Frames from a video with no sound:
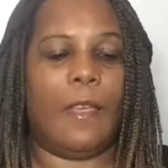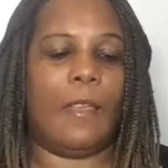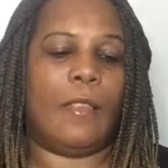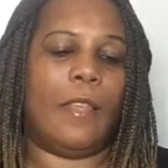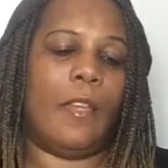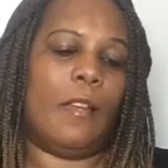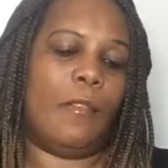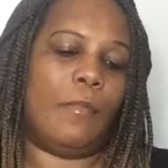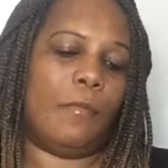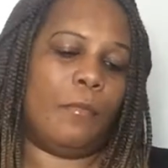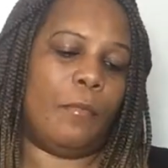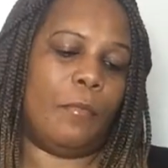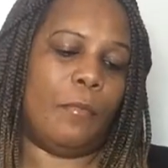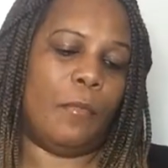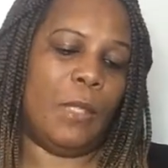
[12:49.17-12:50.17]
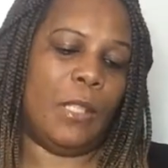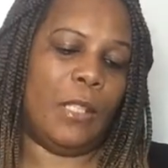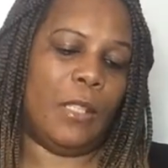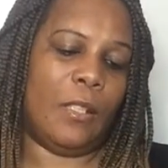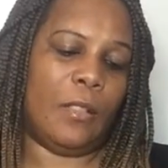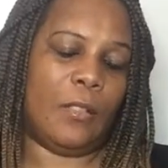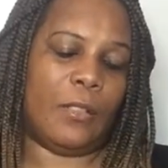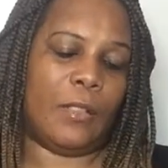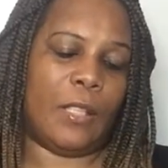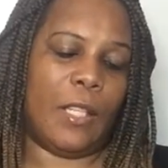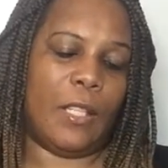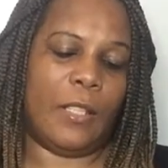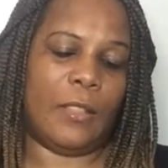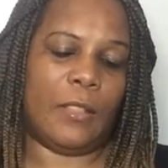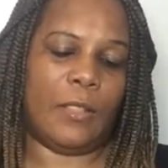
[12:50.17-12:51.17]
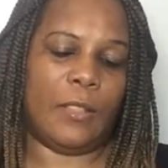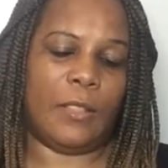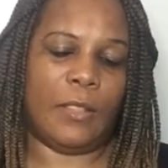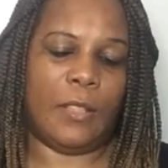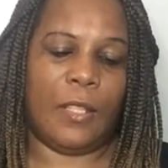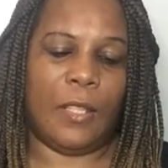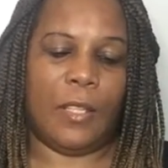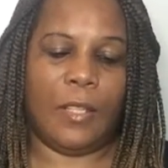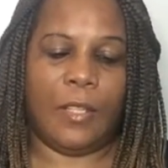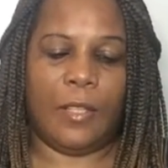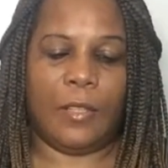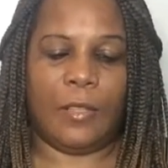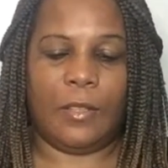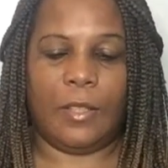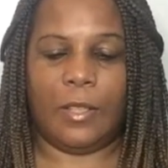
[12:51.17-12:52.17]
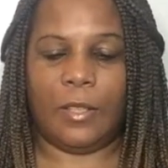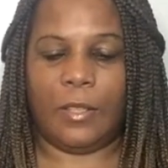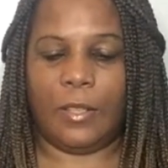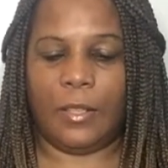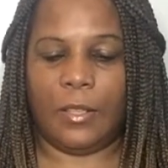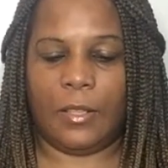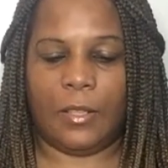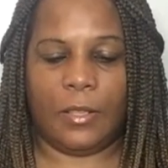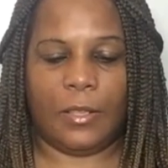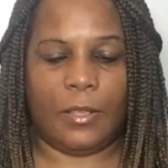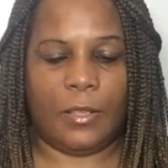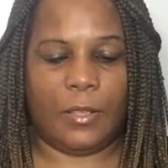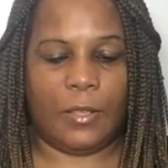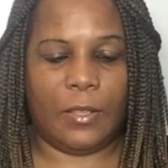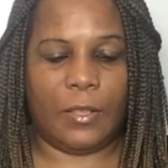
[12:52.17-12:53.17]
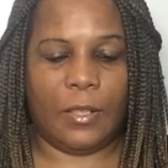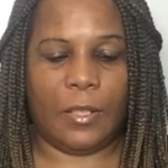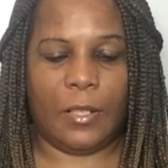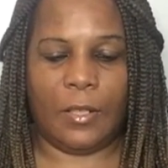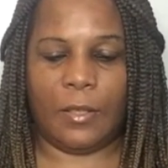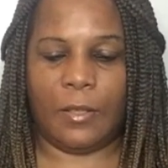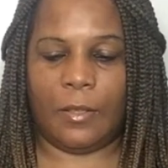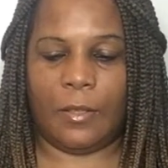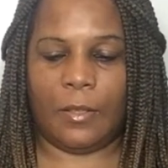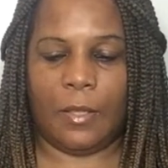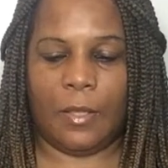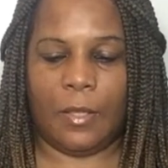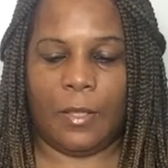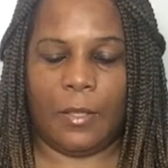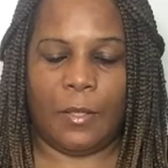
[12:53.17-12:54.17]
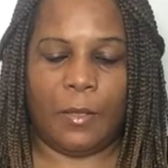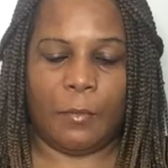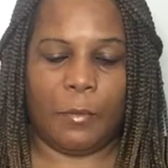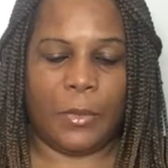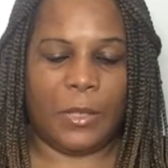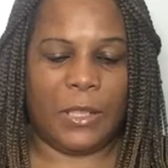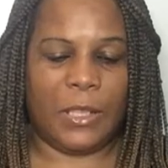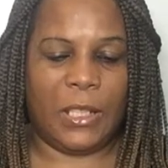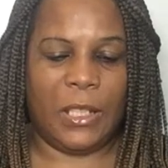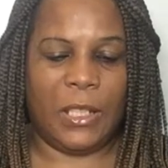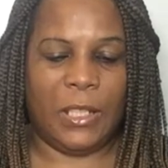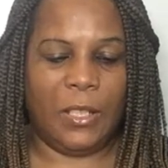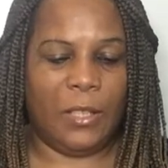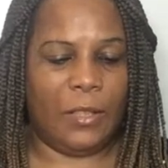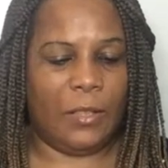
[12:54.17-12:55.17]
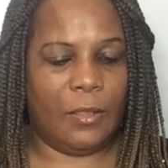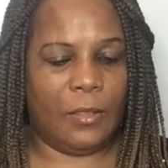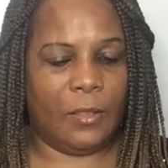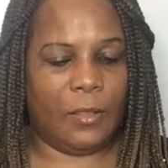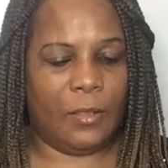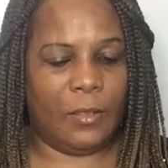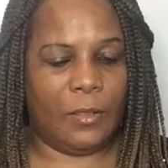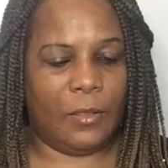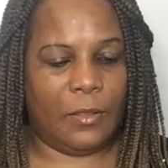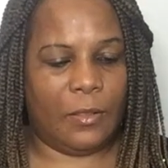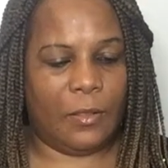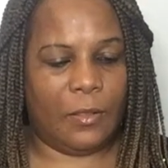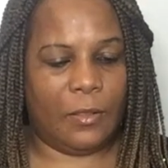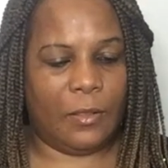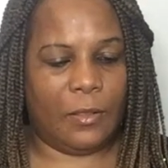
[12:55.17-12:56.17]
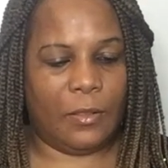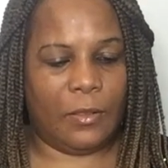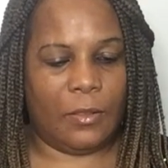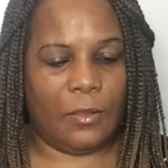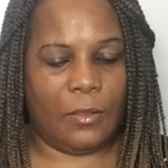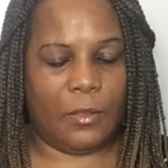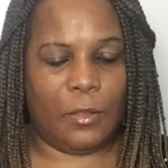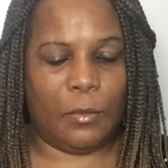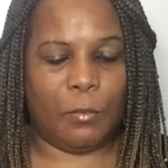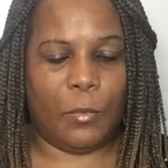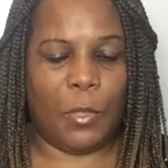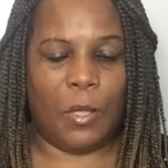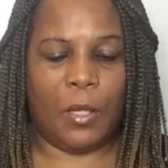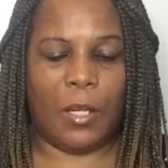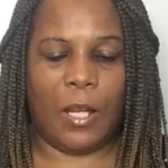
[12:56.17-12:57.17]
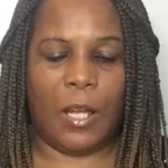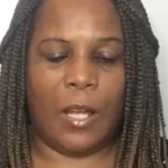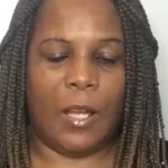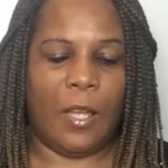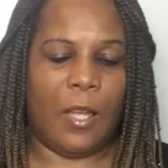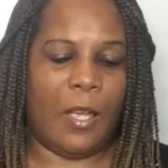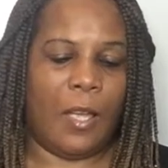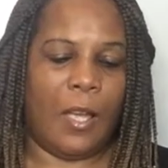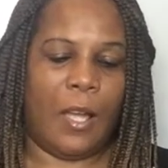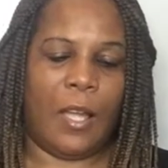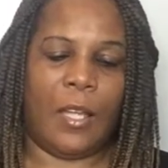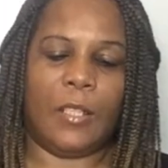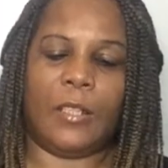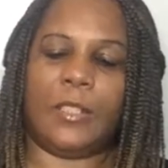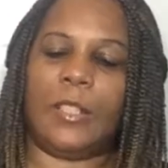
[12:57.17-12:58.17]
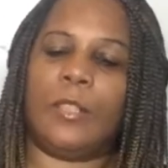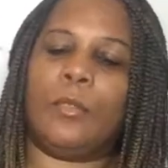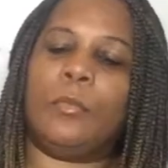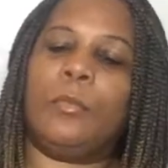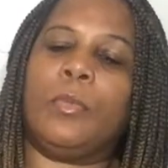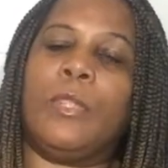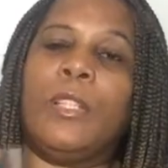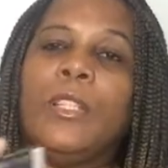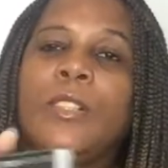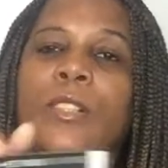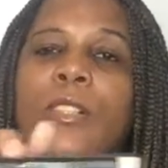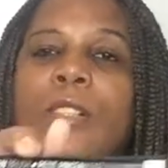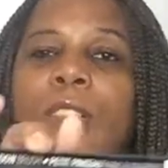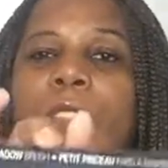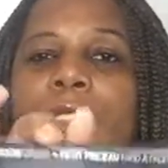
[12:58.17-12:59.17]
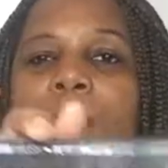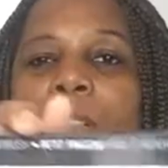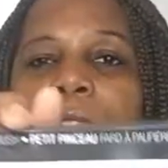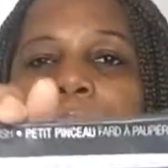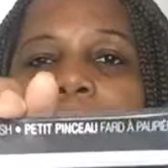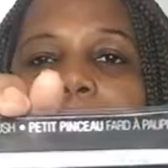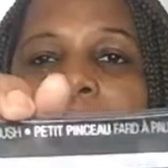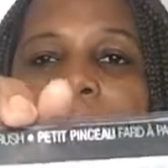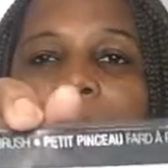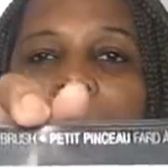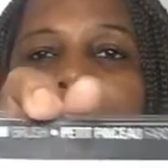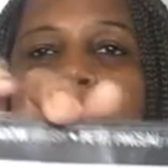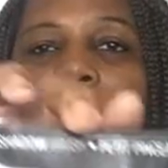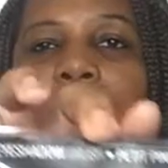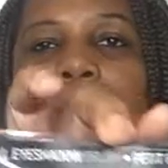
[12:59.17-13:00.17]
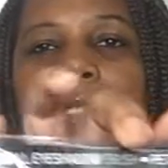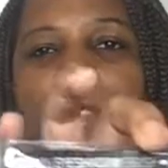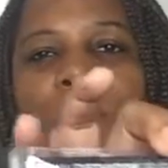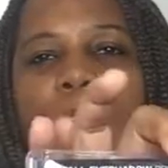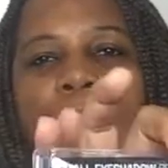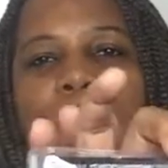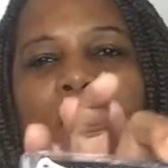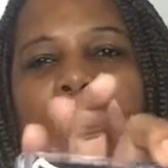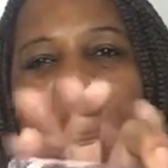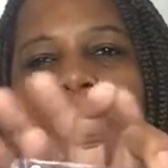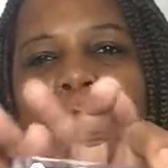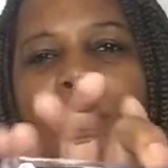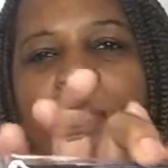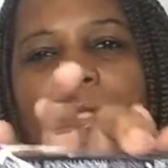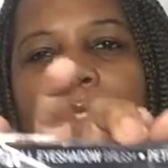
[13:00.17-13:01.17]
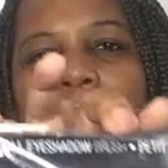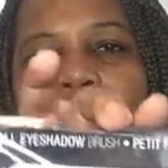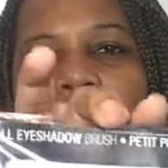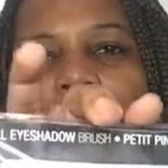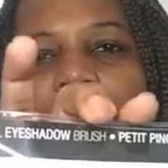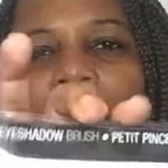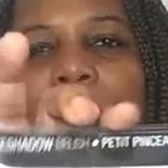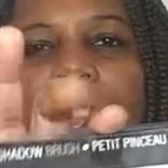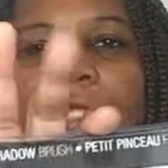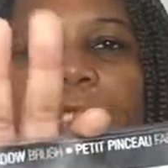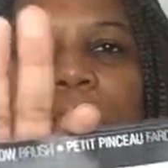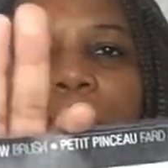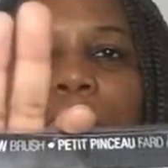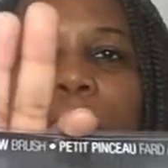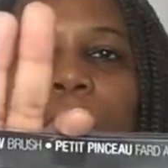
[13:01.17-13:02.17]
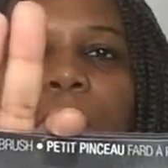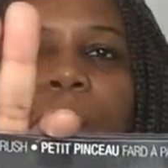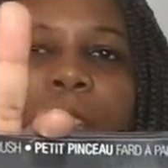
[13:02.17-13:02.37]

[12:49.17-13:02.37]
They have many other sizes. This is the petite, small, eyeshadow brush. Did you see? See, see, see,